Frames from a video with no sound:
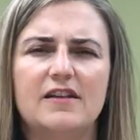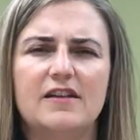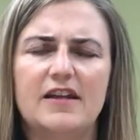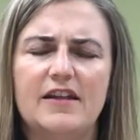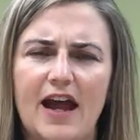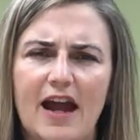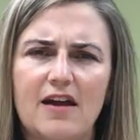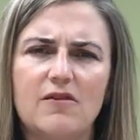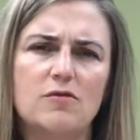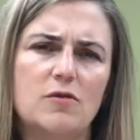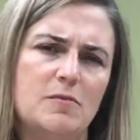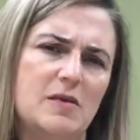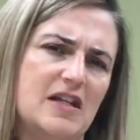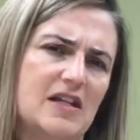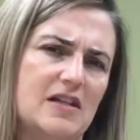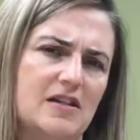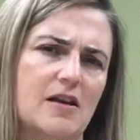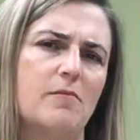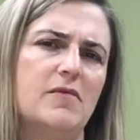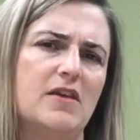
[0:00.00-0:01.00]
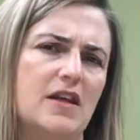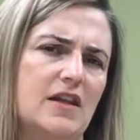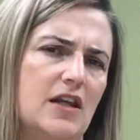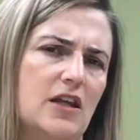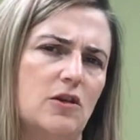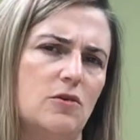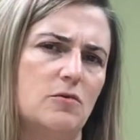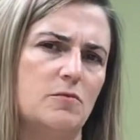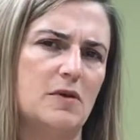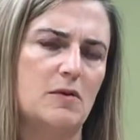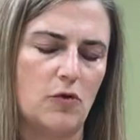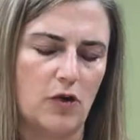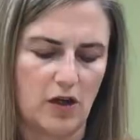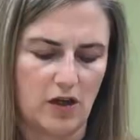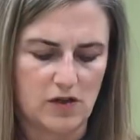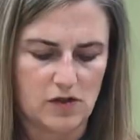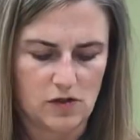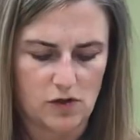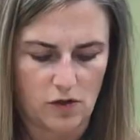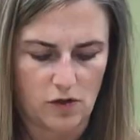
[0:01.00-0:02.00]
then that would be something that you'd be more
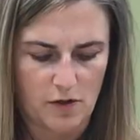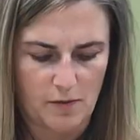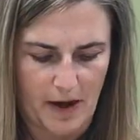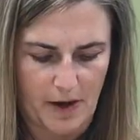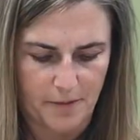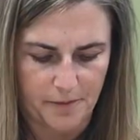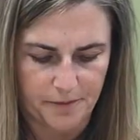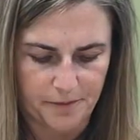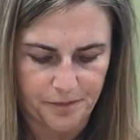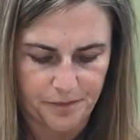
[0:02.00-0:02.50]
concerned about.